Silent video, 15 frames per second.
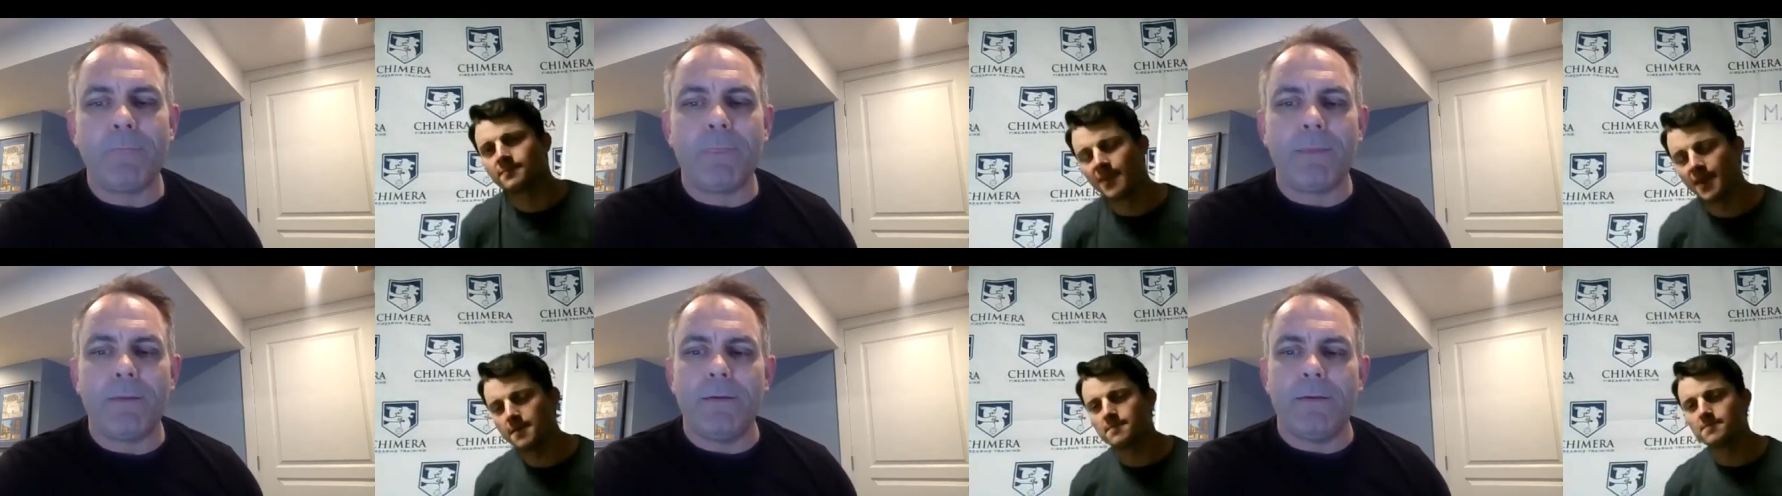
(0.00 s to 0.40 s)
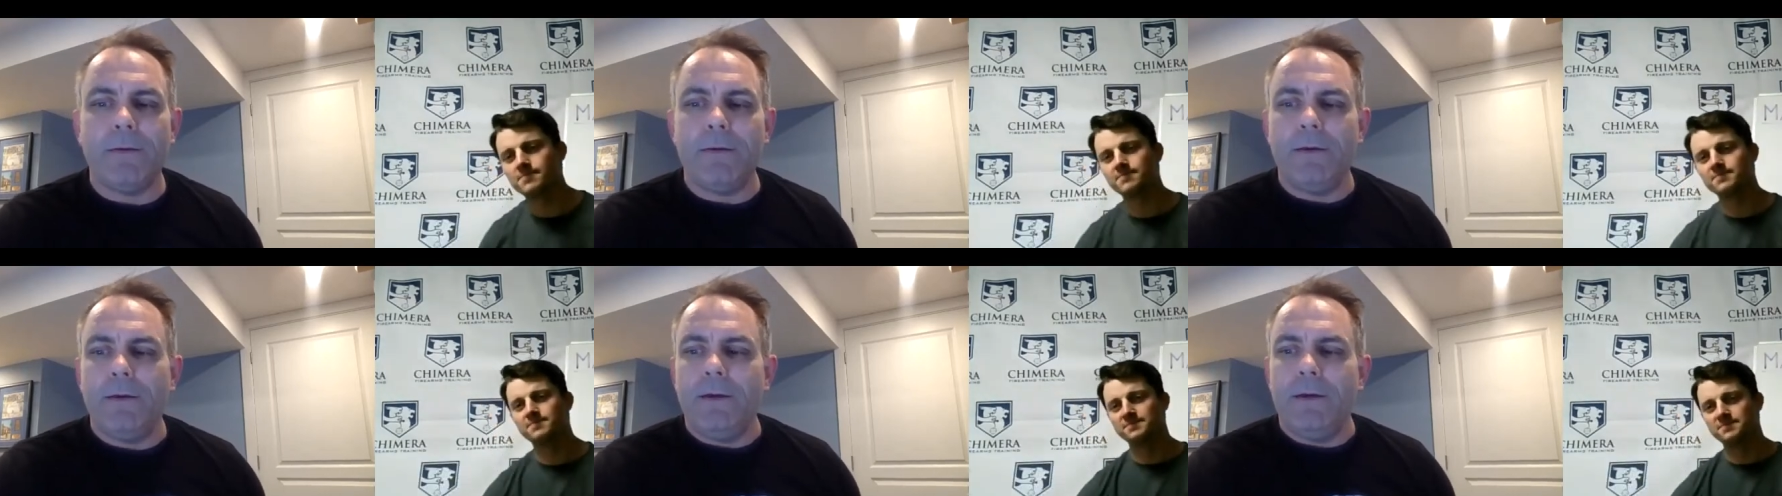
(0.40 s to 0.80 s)
Speaker 1: Okay.
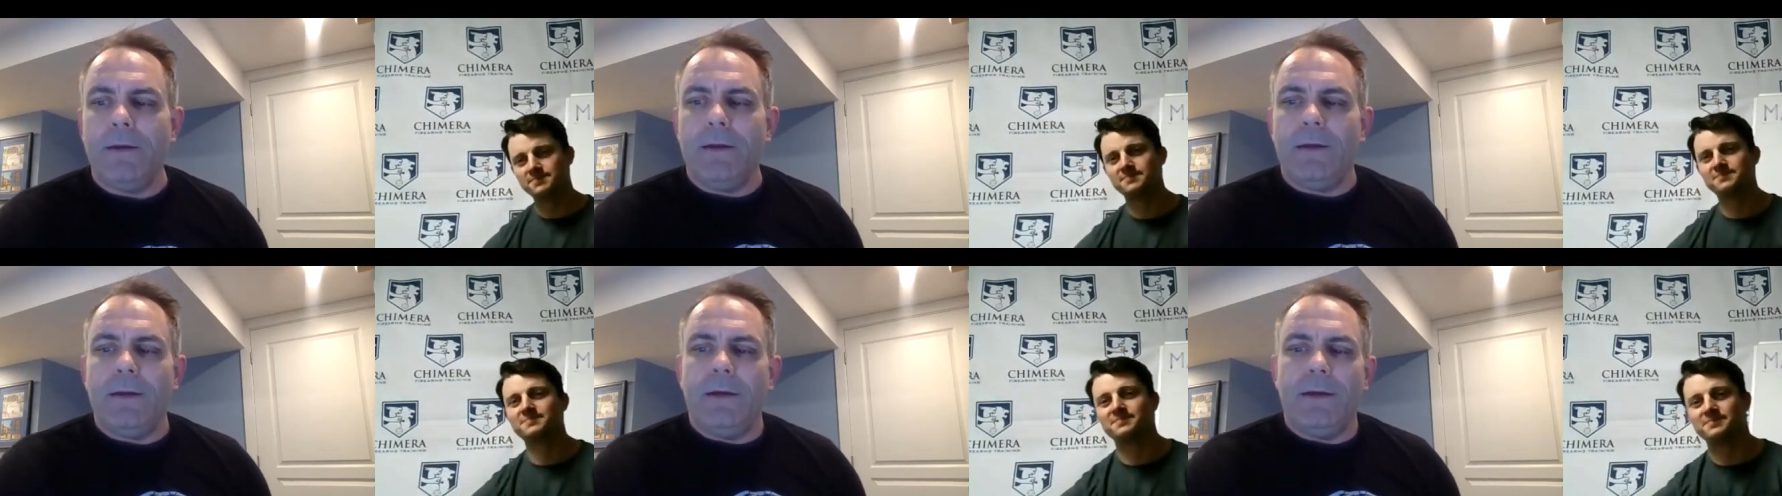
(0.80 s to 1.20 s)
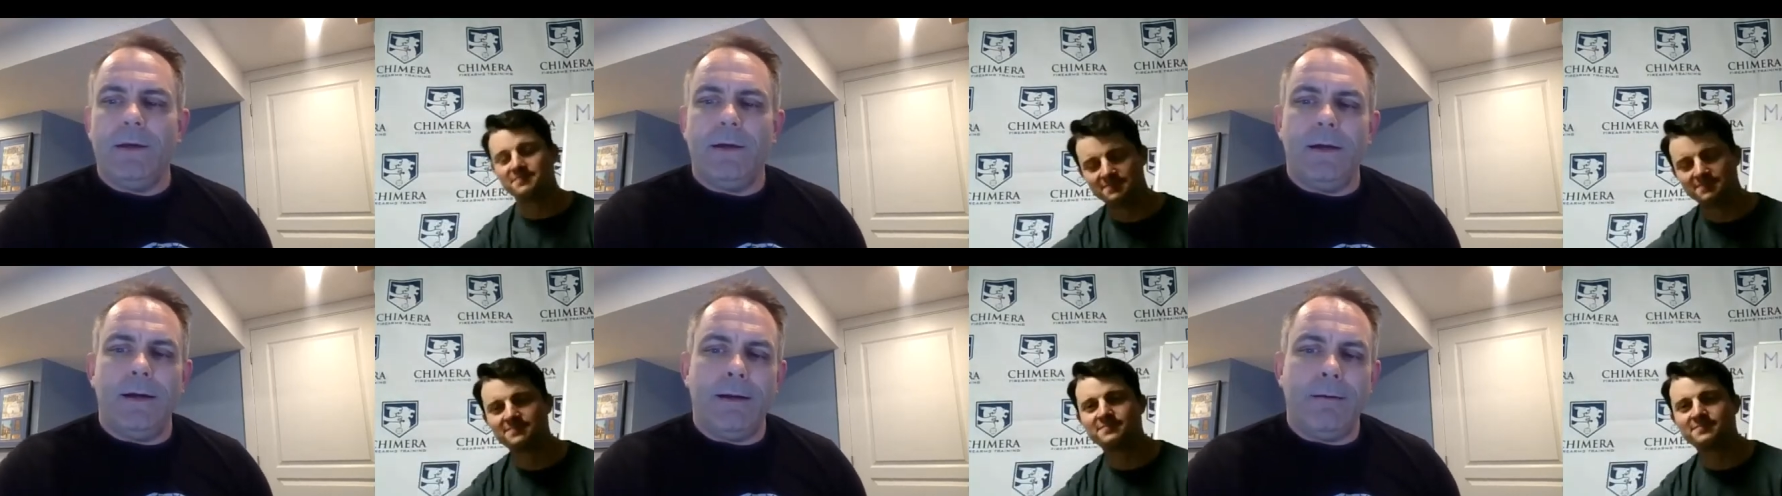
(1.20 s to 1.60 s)

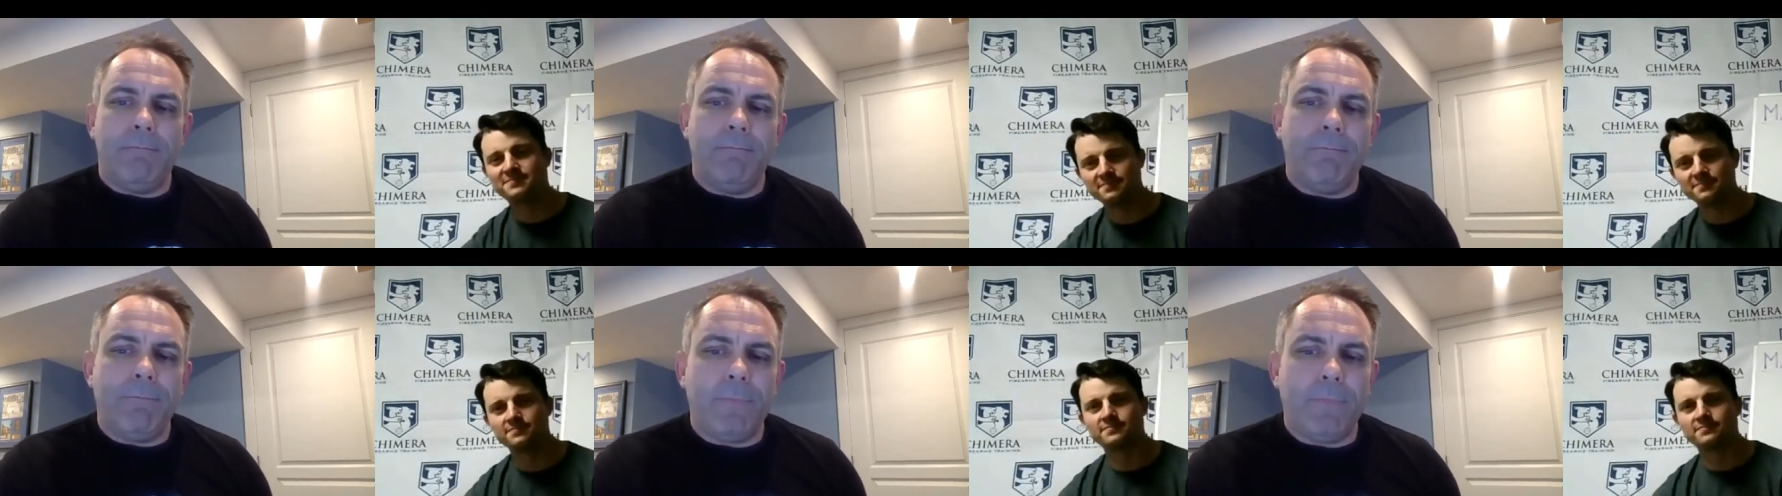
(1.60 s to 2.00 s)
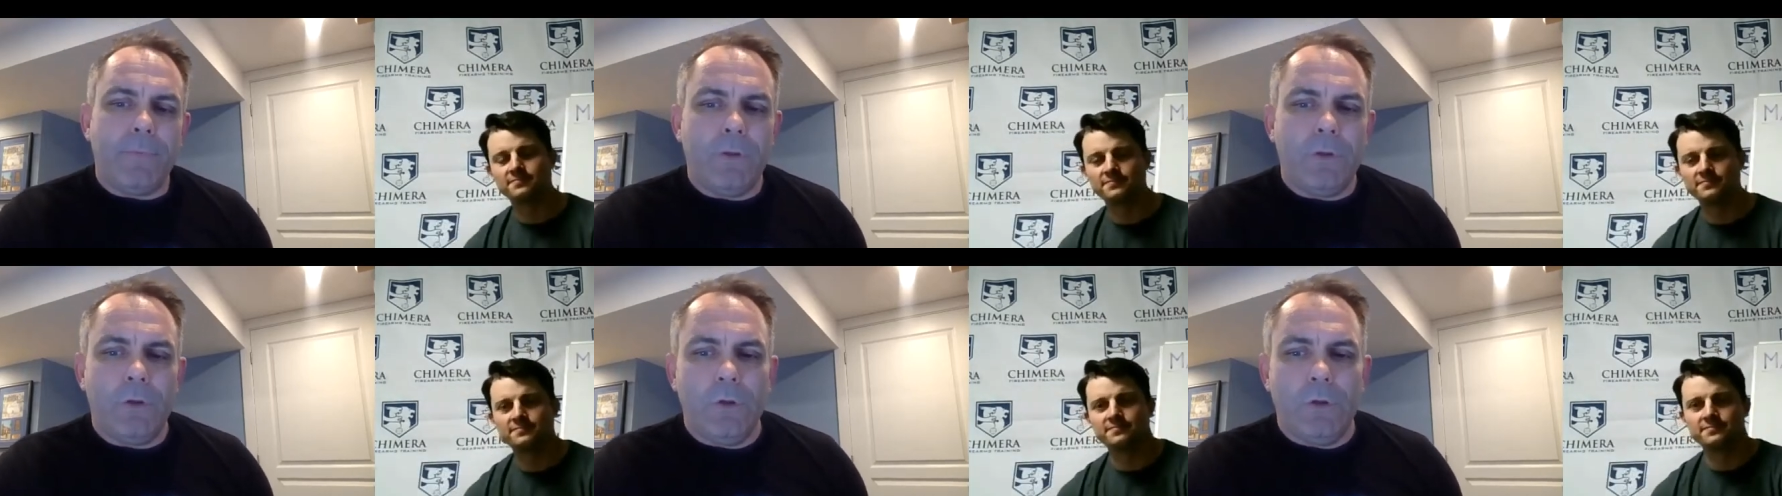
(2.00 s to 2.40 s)
Um,
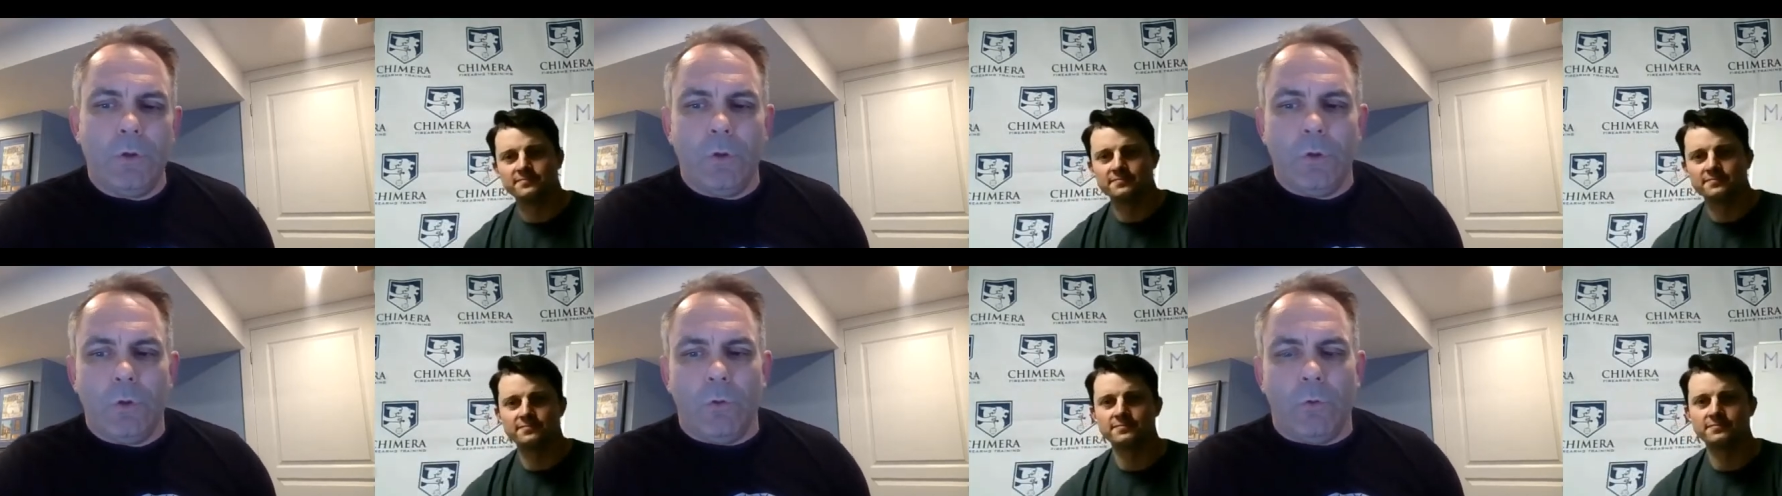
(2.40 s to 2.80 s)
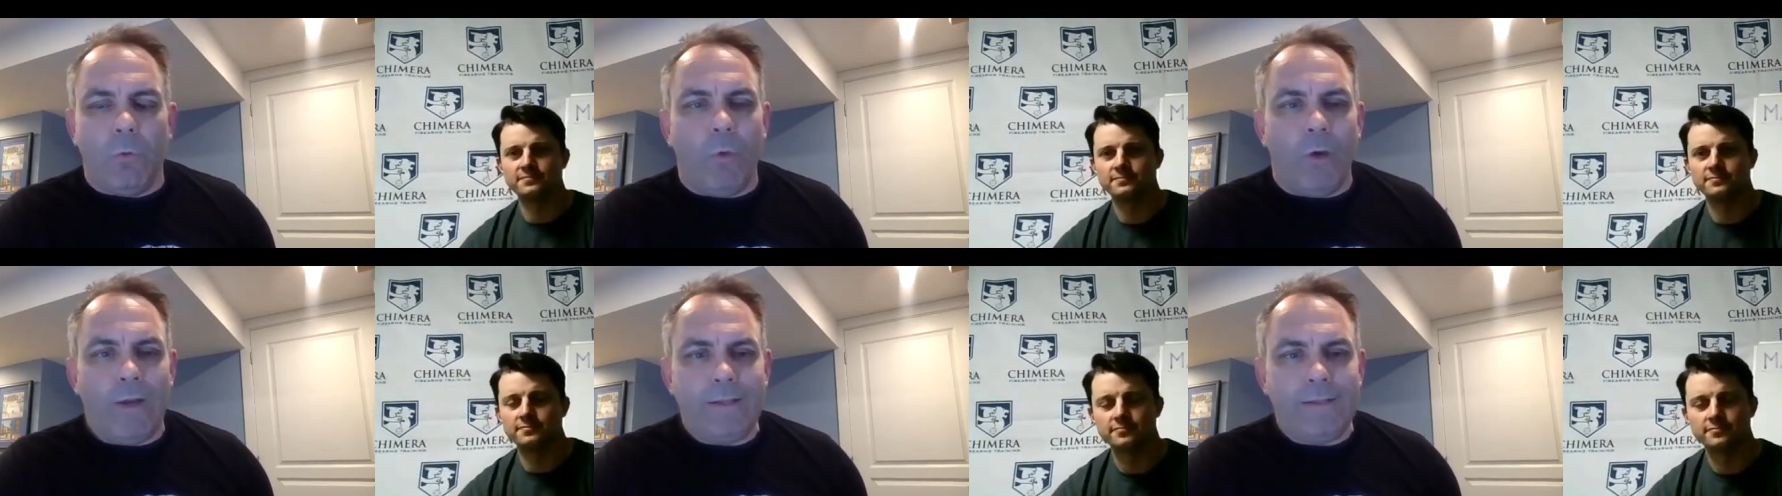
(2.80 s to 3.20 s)

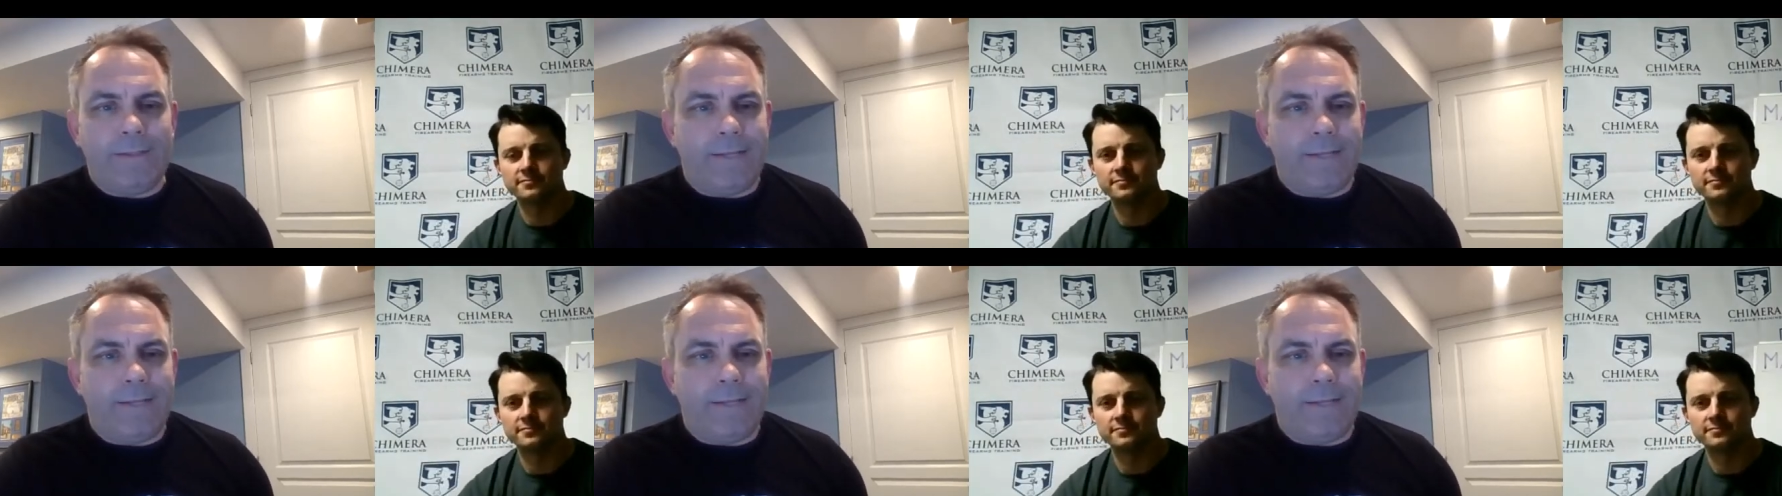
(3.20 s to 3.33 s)
one is a,